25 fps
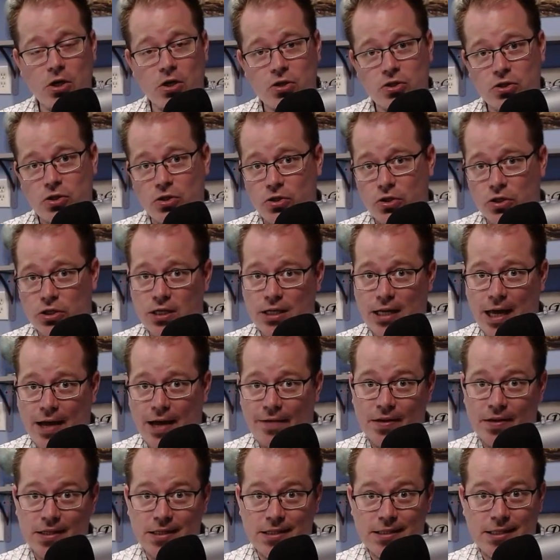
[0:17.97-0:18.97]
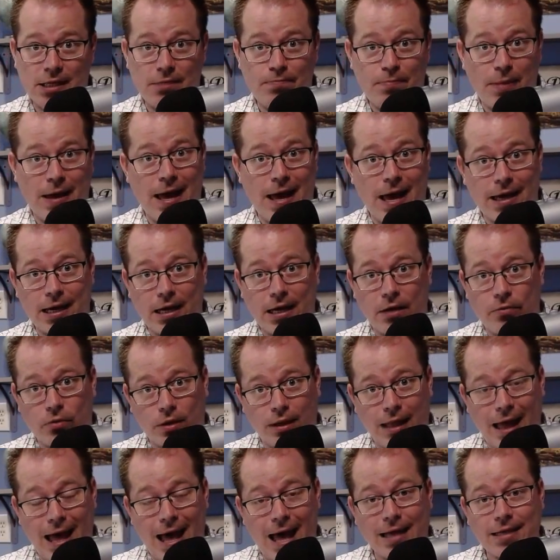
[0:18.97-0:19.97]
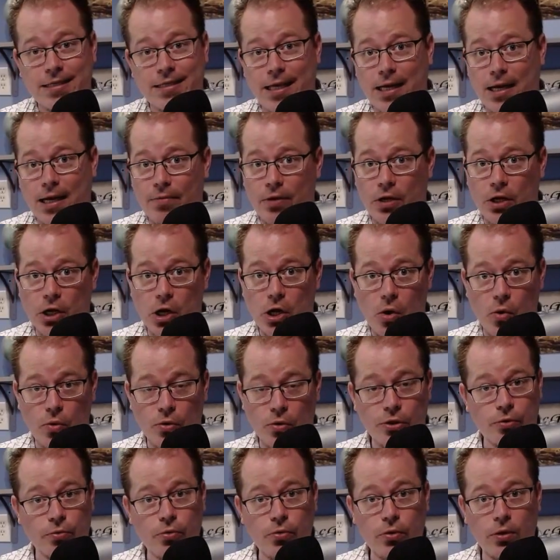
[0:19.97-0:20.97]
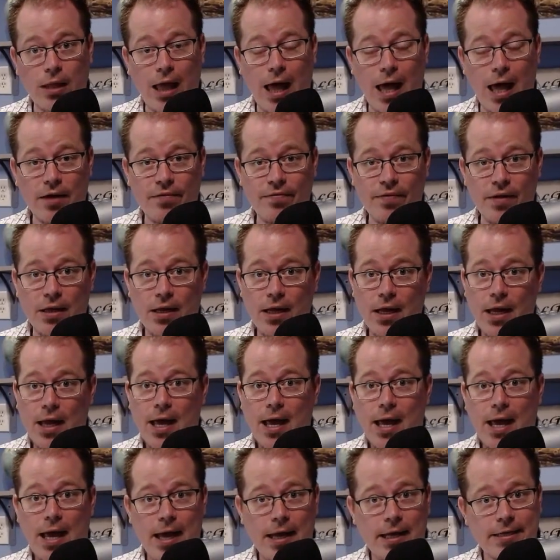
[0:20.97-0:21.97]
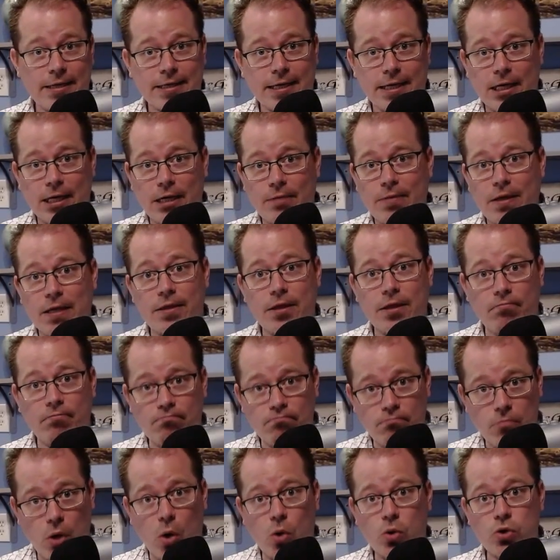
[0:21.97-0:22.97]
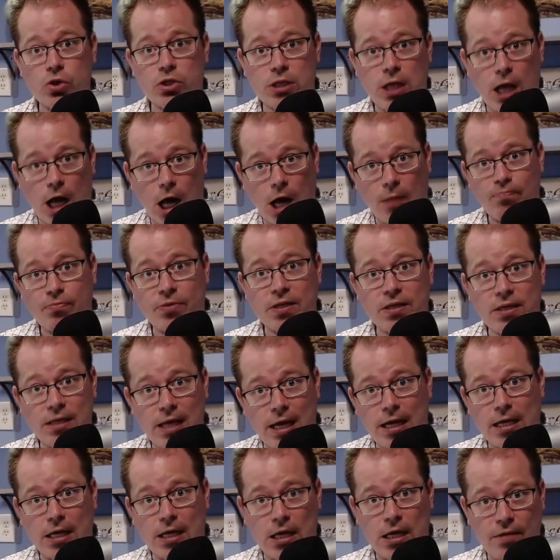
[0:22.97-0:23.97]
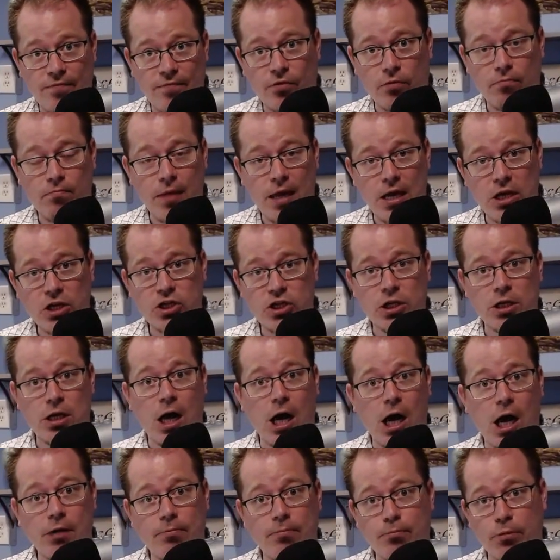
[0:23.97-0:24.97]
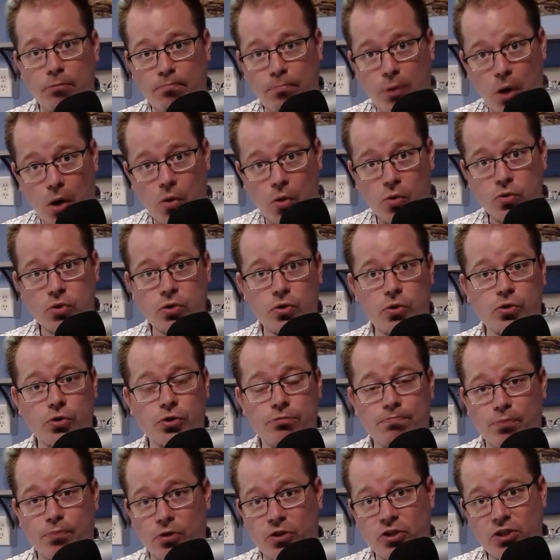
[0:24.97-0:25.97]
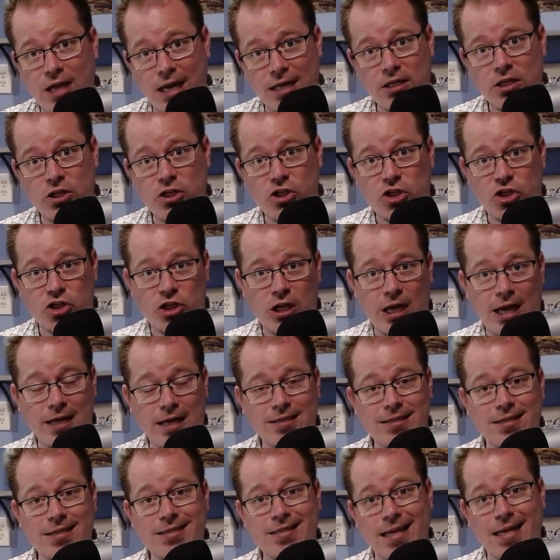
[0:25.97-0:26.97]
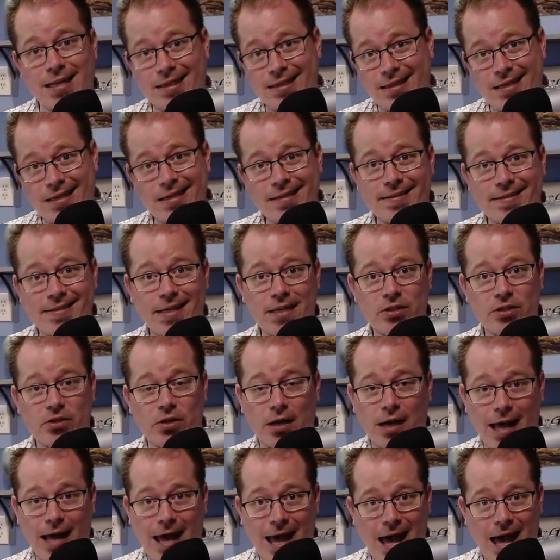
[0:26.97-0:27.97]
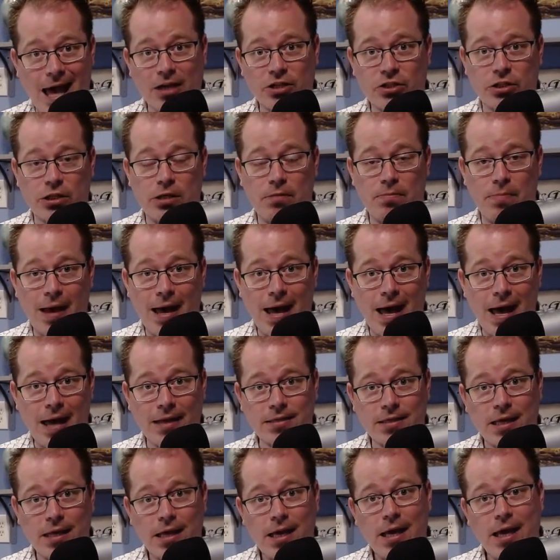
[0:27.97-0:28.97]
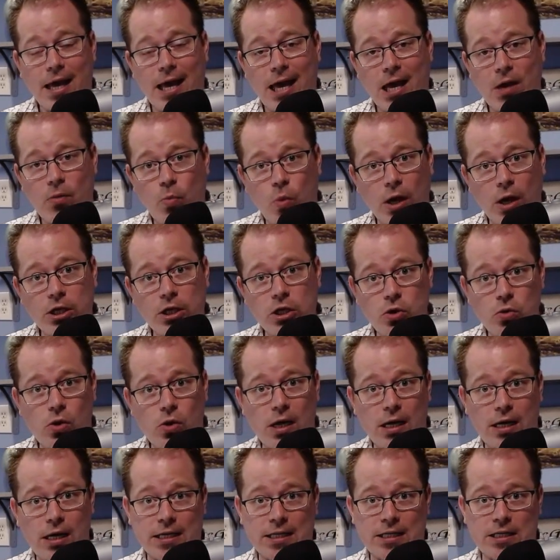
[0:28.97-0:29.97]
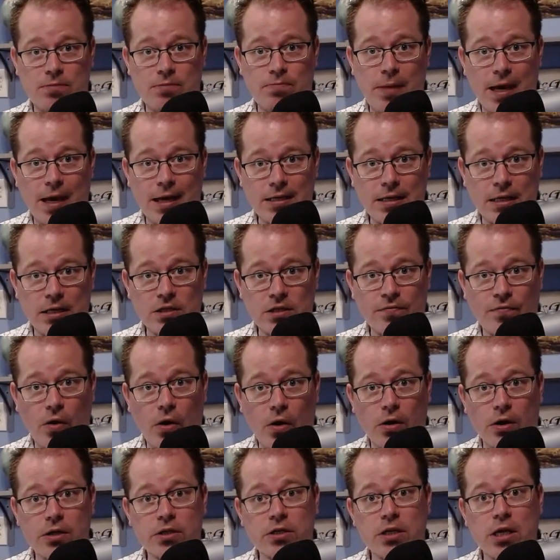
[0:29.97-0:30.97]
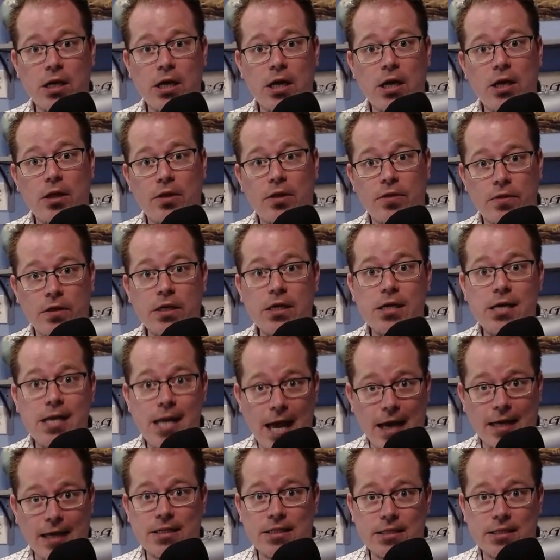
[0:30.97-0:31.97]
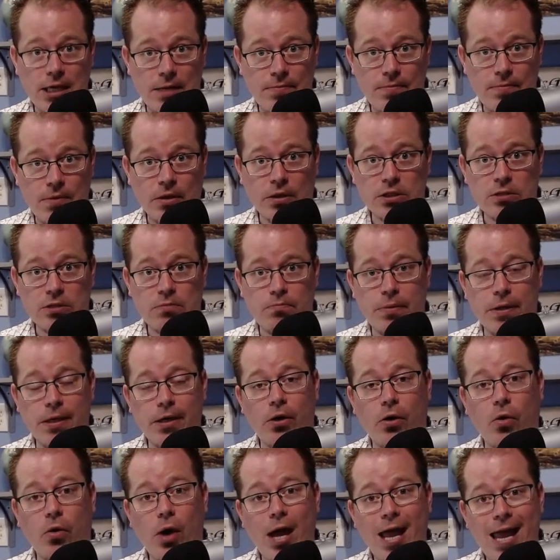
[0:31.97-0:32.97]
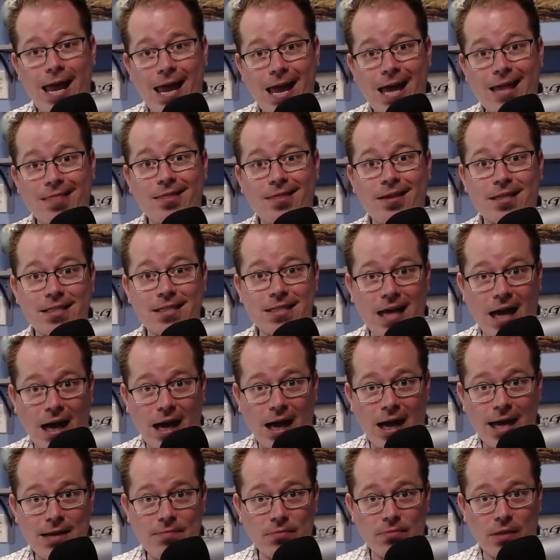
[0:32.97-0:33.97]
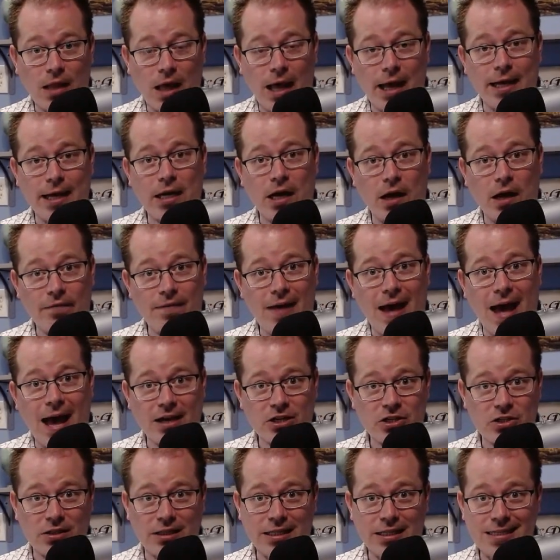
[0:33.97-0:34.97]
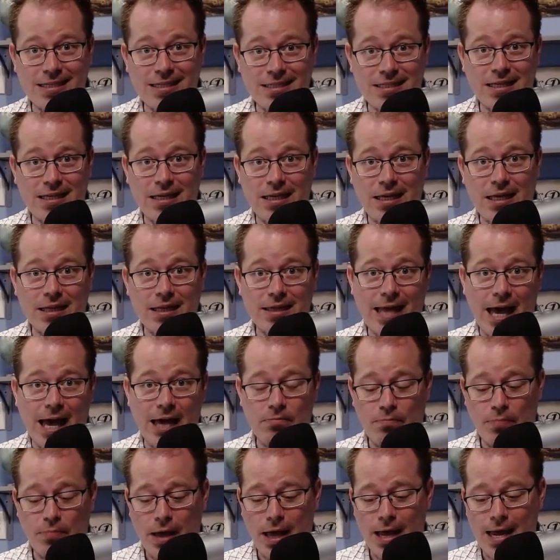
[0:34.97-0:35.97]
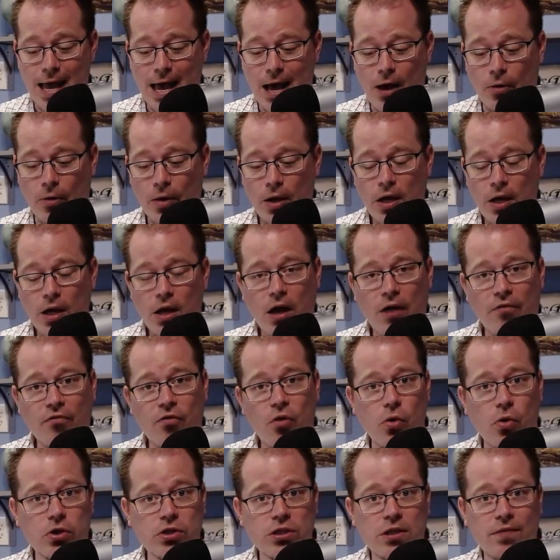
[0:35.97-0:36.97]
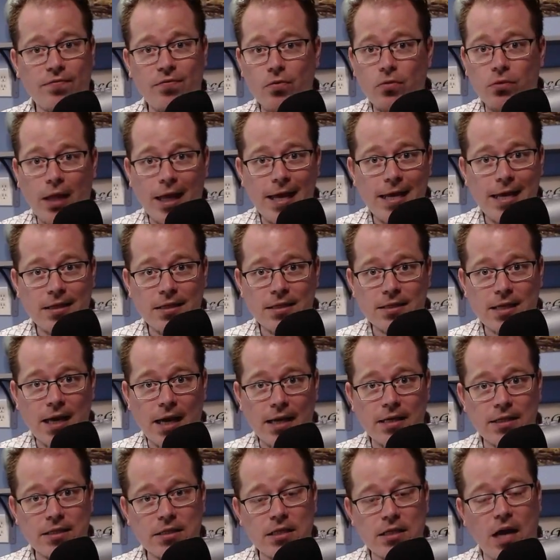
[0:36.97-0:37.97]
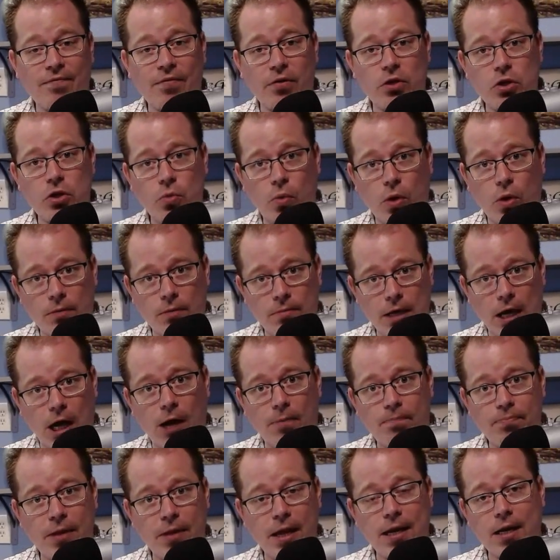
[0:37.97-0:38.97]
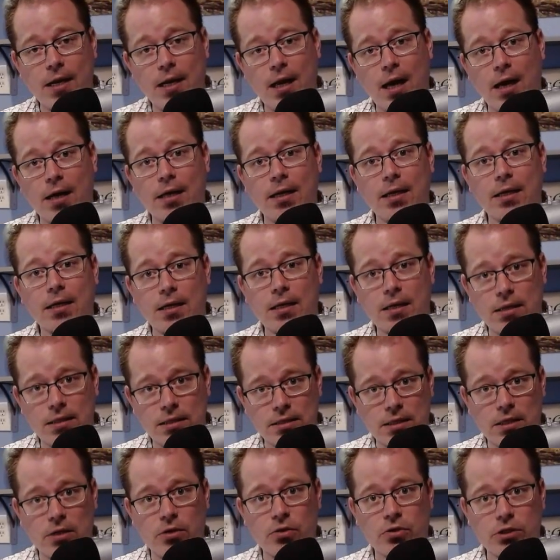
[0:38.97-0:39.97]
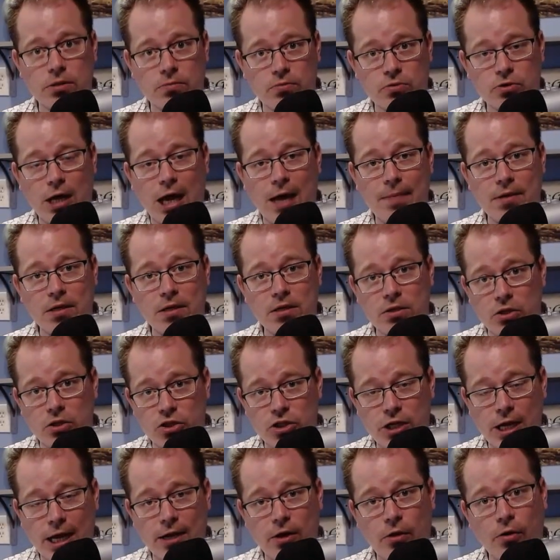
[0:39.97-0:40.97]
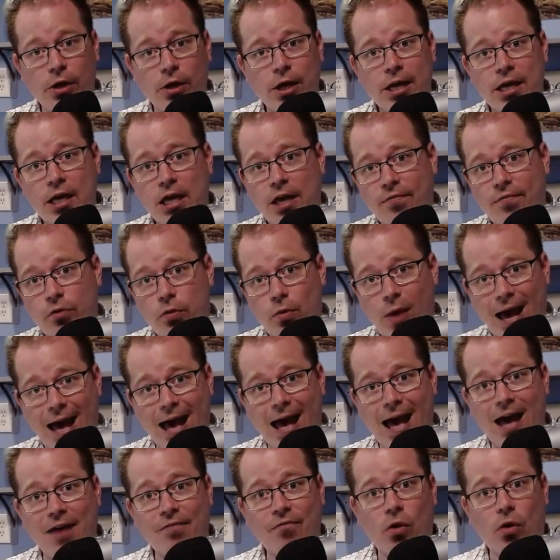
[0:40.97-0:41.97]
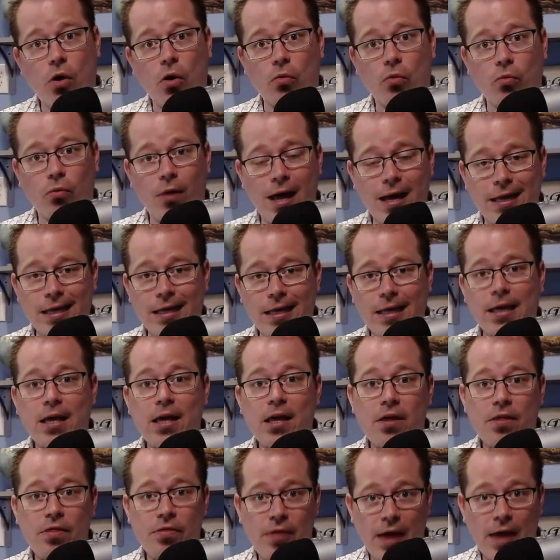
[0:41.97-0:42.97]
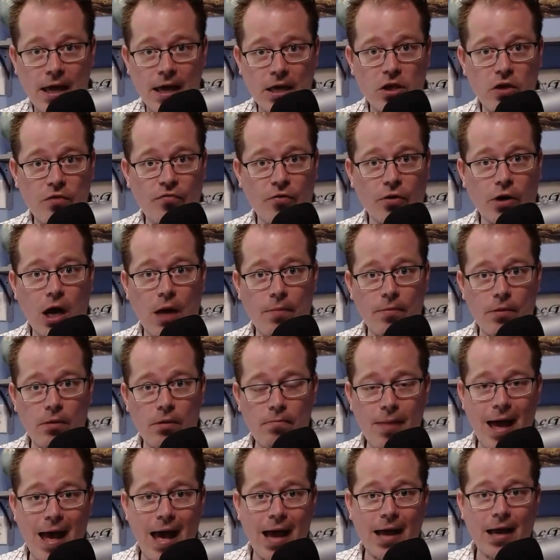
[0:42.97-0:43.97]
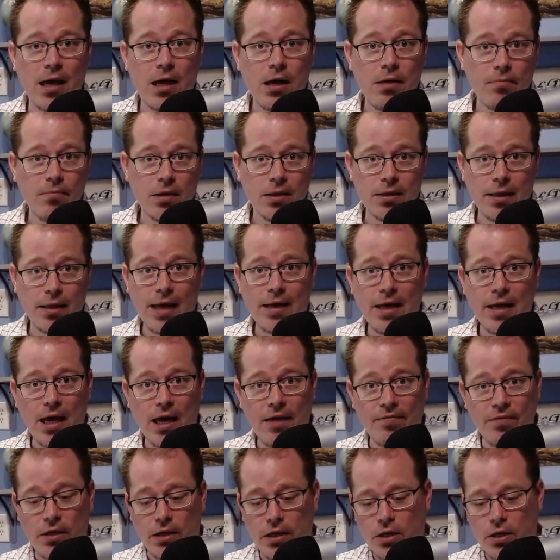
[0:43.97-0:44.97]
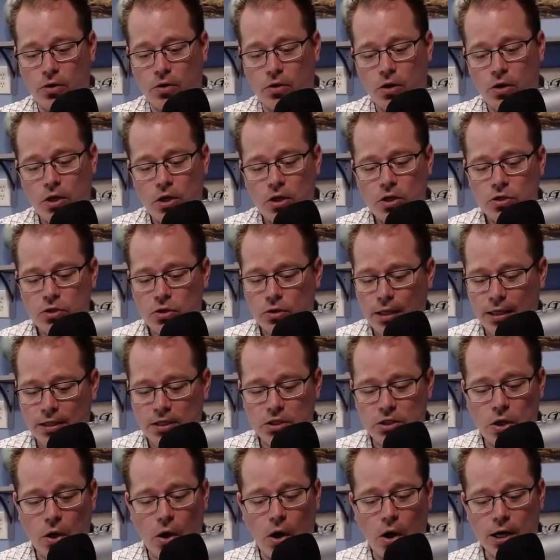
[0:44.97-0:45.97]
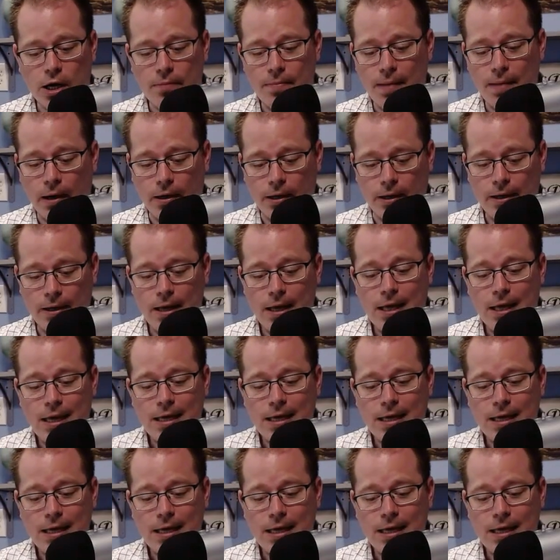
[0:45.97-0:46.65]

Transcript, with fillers: So you're just going to have to sit back and relax, and I'm going to go through a lot of it, and it's going to be the most up-to-date information on proposals, percentage chances that these things are going to actually pass, and what you can expect as far as the next stimulus bill and the timeline of actually seeing that payout. Of course, if you like this kind of stuff and you want to be updated on it, consider subscribing to the channel. If you have already, thank you for coming back. Glad to have you here. So let's talk about it.